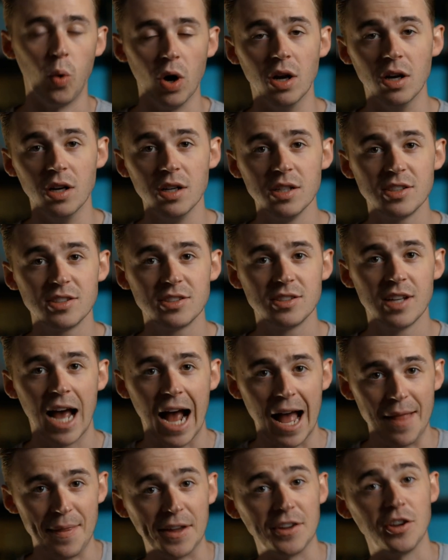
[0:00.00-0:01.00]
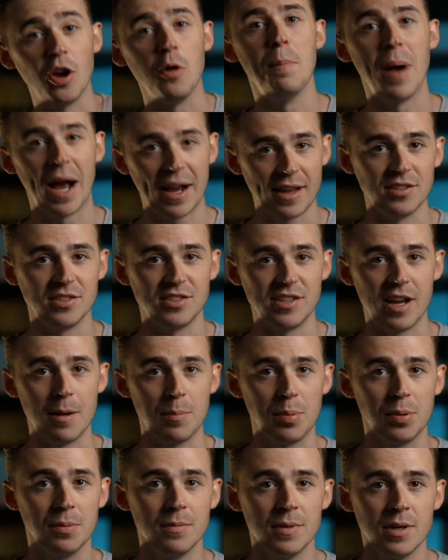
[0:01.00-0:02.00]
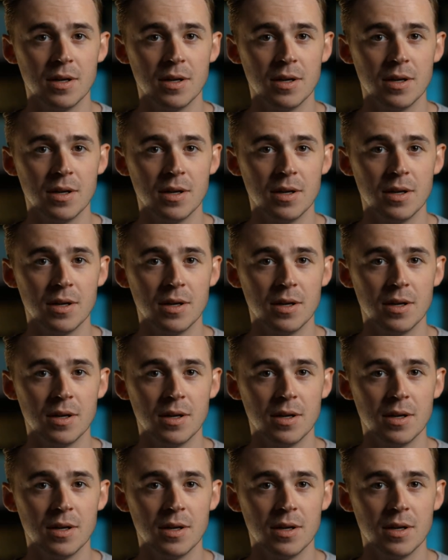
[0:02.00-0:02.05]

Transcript: worse, and then go back a step.